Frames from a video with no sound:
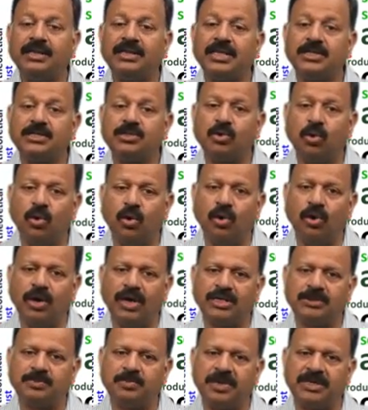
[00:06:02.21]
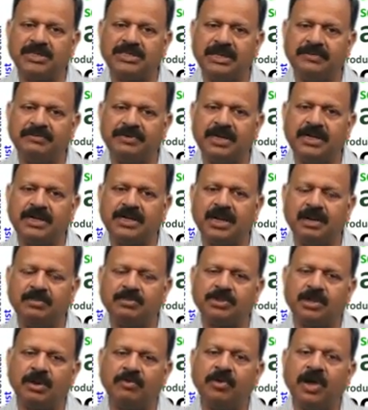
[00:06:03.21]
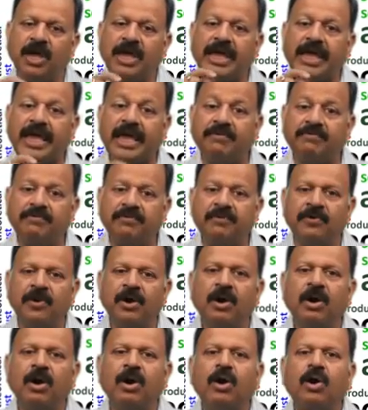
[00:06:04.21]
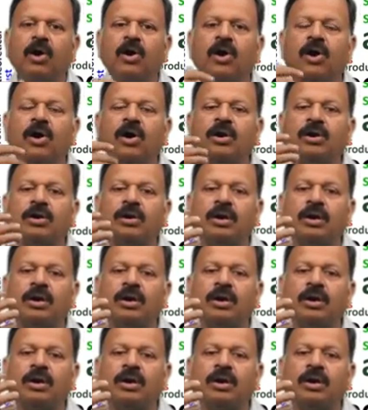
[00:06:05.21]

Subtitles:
this whole is perceived in terms of if or